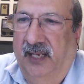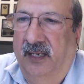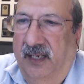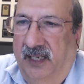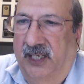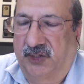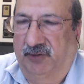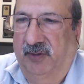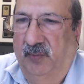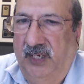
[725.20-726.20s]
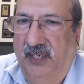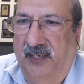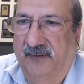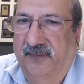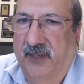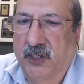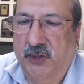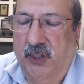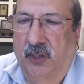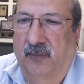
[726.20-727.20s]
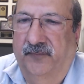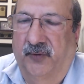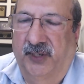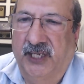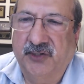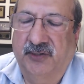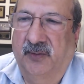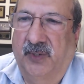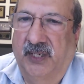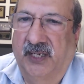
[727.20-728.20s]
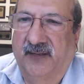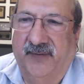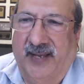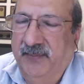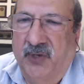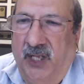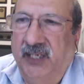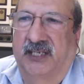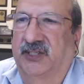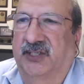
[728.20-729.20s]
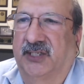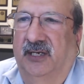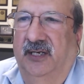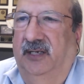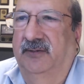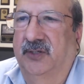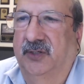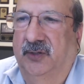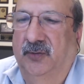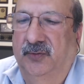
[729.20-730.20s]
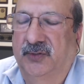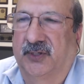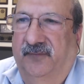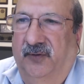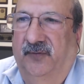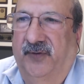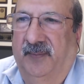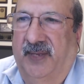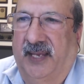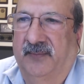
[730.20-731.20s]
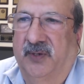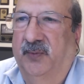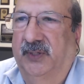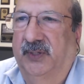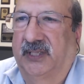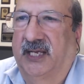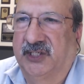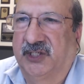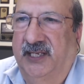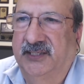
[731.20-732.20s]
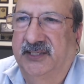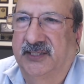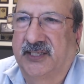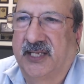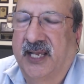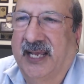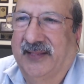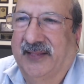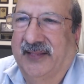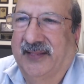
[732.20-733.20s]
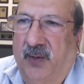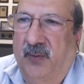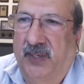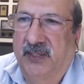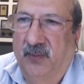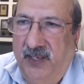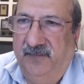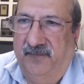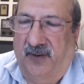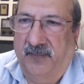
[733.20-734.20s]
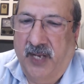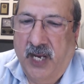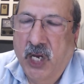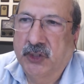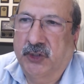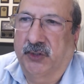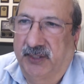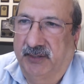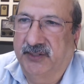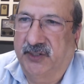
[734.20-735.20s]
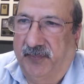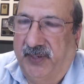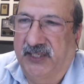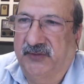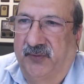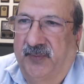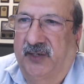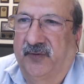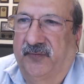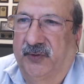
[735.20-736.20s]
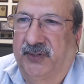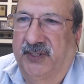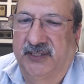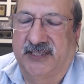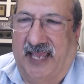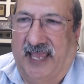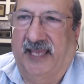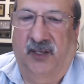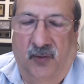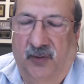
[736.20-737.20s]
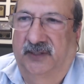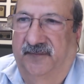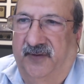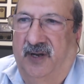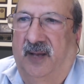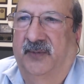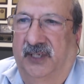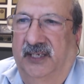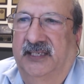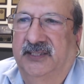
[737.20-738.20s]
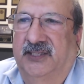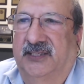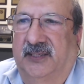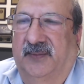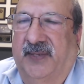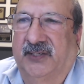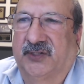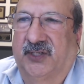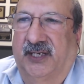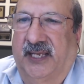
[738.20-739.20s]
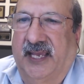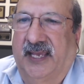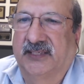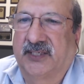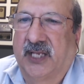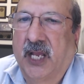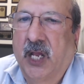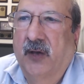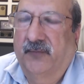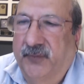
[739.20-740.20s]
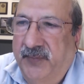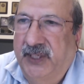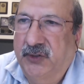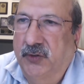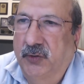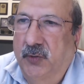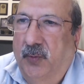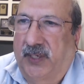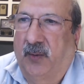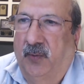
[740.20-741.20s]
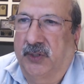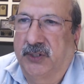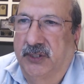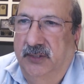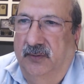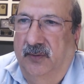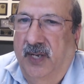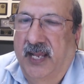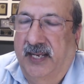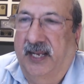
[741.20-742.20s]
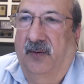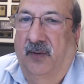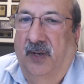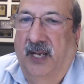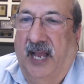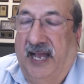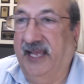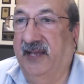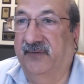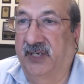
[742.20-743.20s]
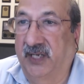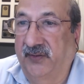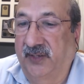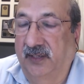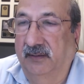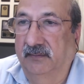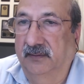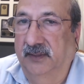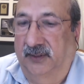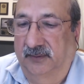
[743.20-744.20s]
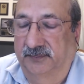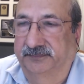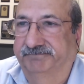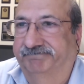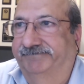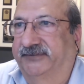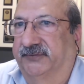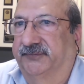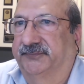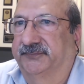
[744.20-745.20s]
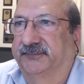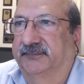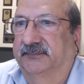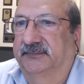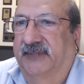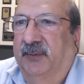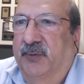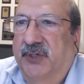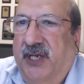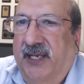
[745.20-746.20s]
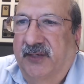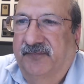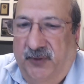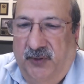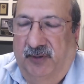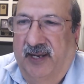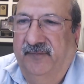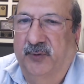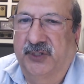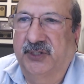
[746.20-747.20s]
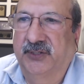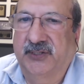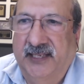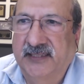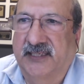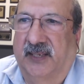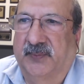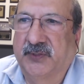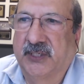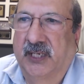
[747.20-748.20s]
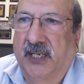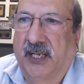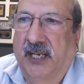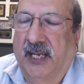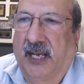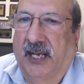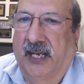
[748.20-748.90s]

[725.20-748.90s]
in nature and wildlife. So for nature and wildlife, I'm not necessarily going to use a full frame camera with large lenses. That's what I went away from. Yeah. So there is a place for micro four thirds and all the phenomenal lenses that Panasonic has for me to do what I want to do. Now, I have another, you know, sort of thing which I photograph, which is landscapes. Mm-hmm.